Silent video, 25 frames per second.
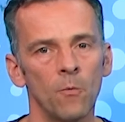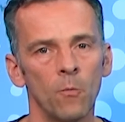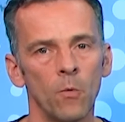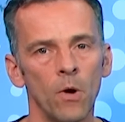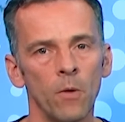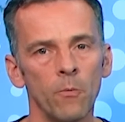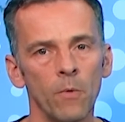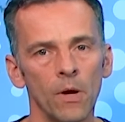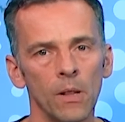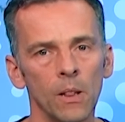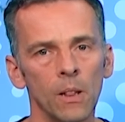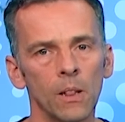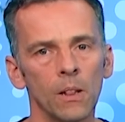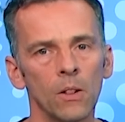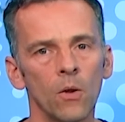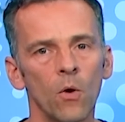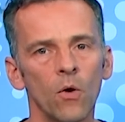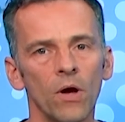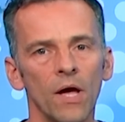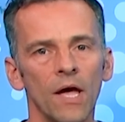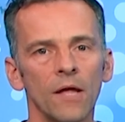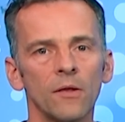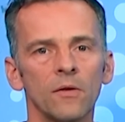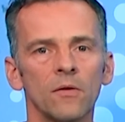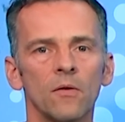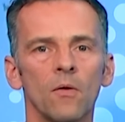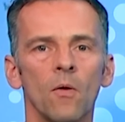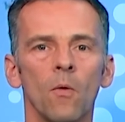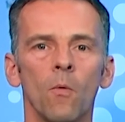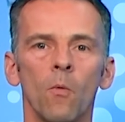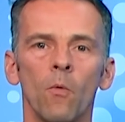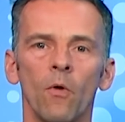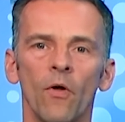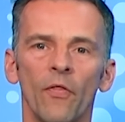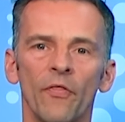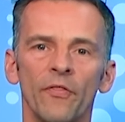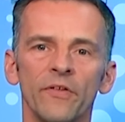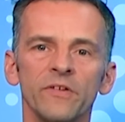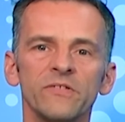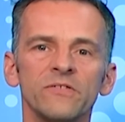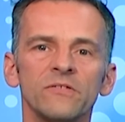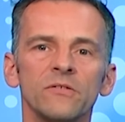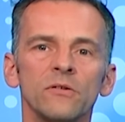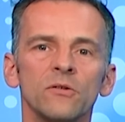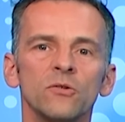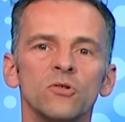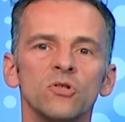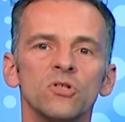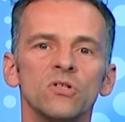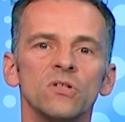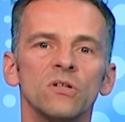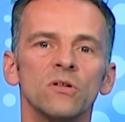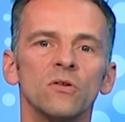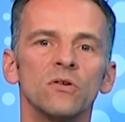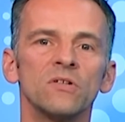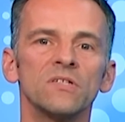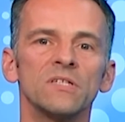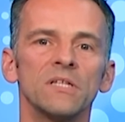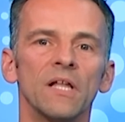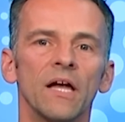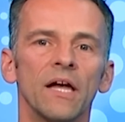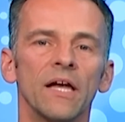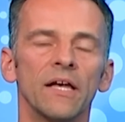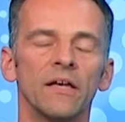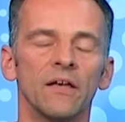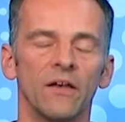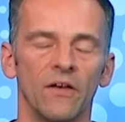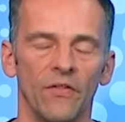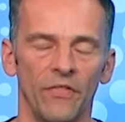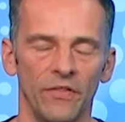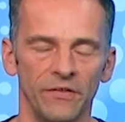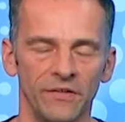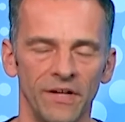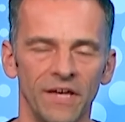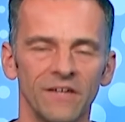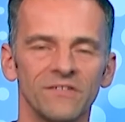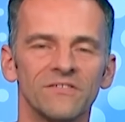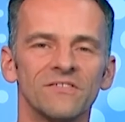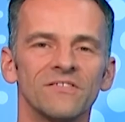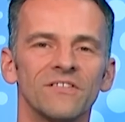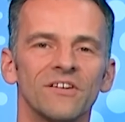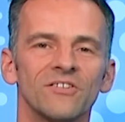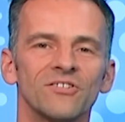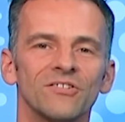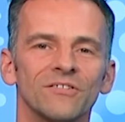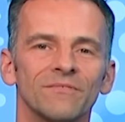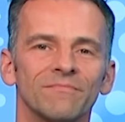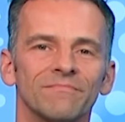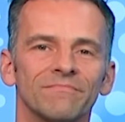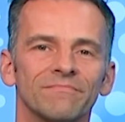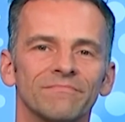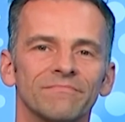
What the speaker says: We will look at what this solution looks like in the next session.